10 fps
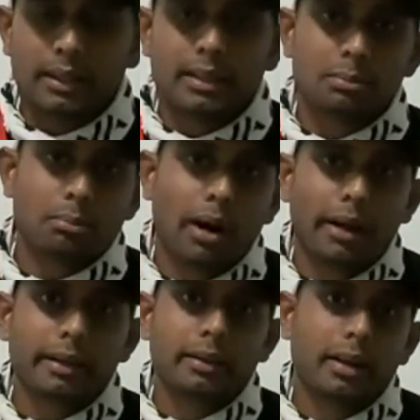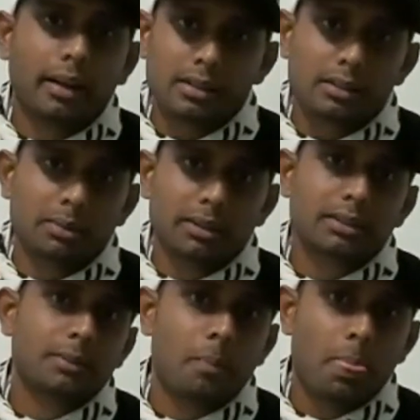is my
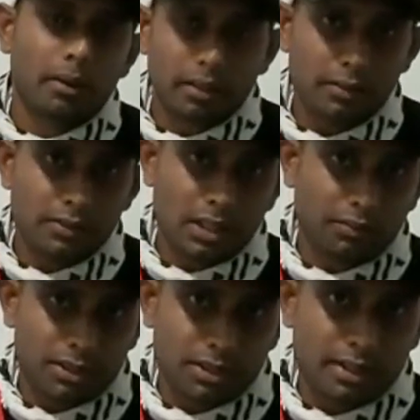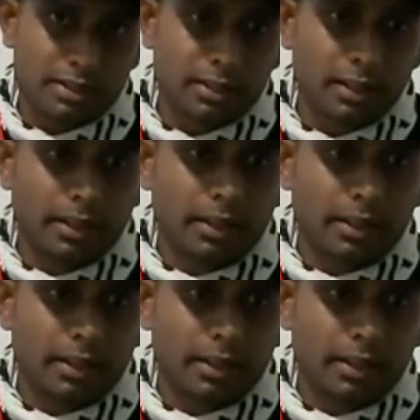ultimate reef saver trace